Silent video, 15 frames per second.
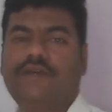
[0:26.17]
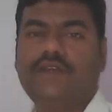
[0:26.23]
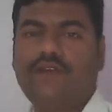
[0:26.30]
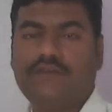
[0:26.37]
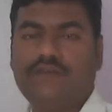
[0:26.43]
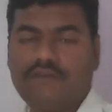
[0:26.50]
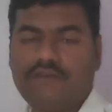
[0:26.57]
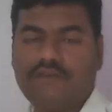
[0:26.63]
the
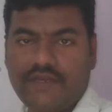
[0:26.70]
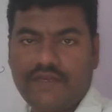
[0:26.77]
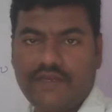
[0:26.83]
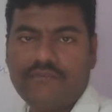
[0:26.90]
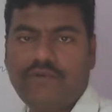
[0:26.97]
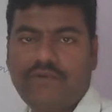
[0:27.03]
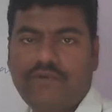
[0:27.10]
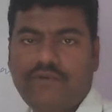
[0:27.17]
very
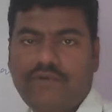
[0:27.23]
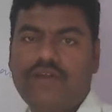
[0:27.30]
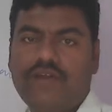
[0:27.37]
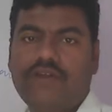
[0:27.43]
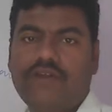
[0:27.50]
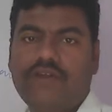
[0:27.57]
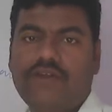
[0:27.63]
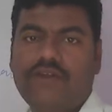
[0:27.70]
important
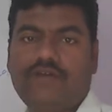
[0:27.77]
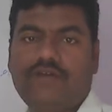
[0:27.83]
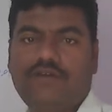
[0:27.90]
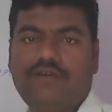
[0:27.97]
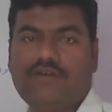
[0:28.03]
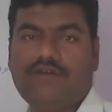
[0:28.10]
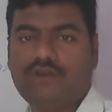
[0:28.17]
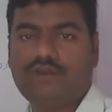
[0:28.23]

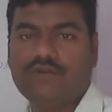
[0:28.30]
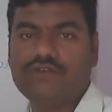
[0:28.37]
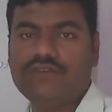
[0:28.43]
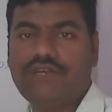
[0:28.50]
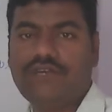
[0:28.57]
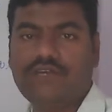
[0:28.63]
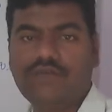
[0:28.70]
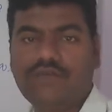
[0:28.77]
notes
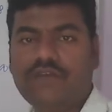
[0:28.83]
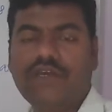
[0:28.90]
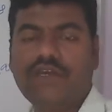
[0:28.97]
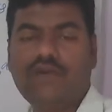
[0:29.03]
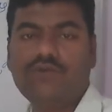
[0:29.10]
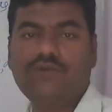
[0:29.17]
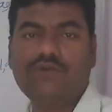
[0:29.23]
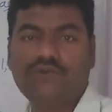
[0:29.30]
that we have
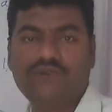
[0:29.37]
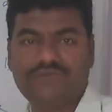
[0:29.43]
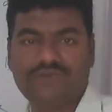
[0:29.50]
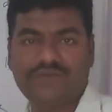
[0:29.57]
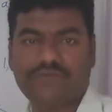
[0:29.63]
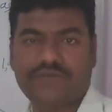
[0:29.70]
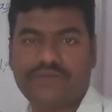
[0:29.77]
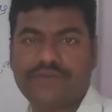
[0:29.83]
to
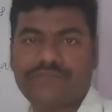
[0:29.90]
remember